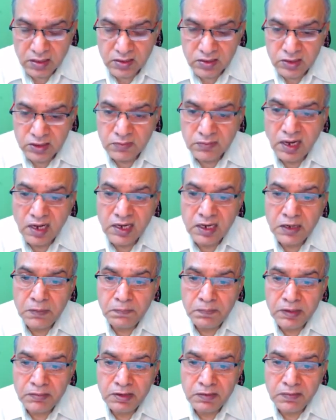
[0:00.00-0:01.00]
Similarly,
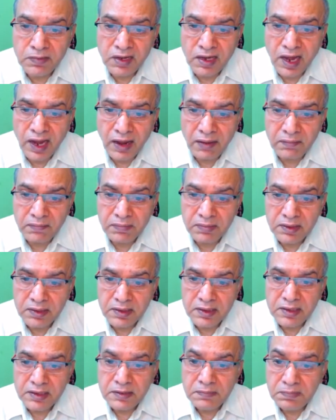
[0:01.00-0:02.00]
PB will have
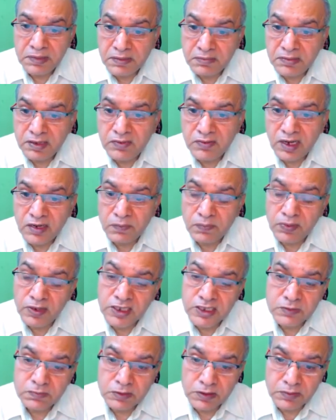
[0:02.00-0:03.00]
PB1
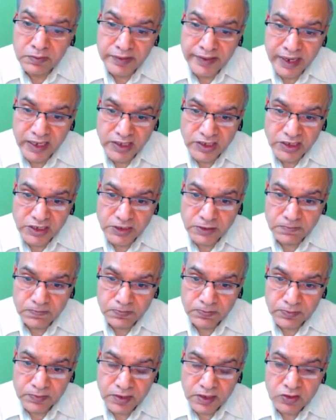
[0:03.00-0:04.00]
plus PBH.
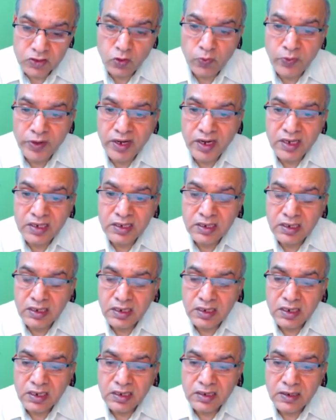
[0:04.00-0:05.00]
So we can
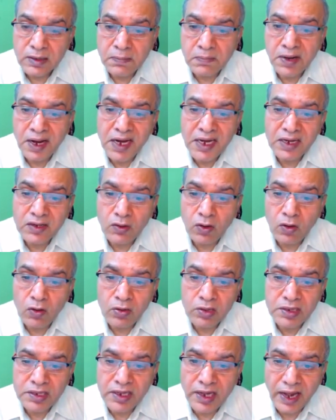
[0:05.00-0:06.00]
combine
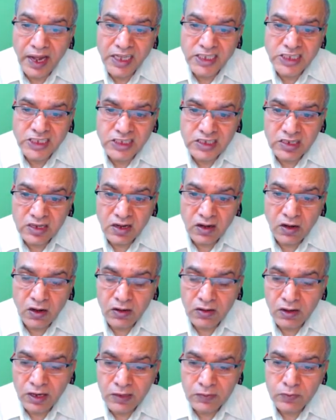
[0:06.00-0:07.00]
all the H or
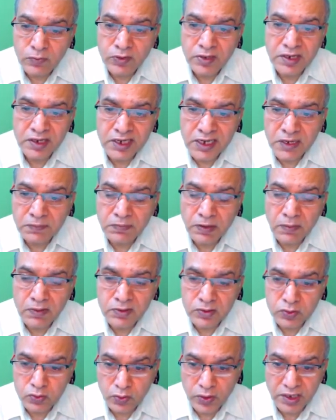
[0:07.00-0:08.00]
harmonic real
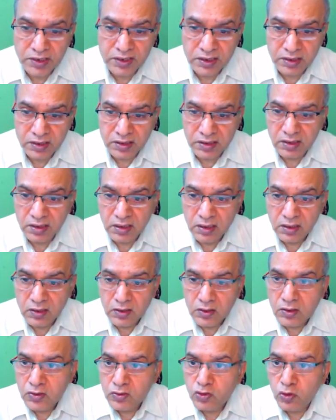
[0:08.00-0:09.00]
powers together
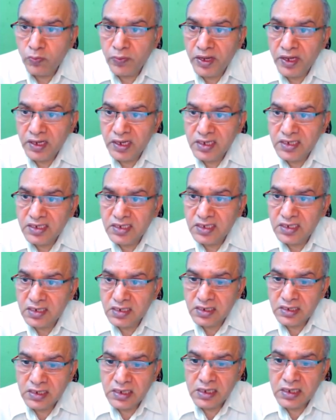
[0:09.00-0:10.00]
to make it
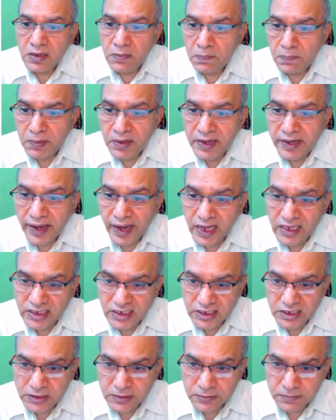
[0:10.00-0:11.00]

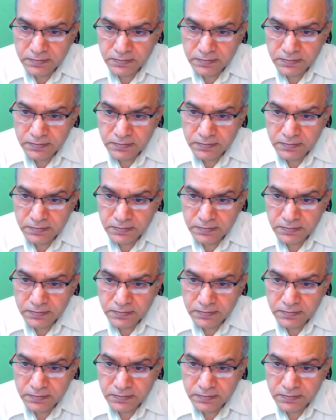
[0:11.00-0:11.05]
PH.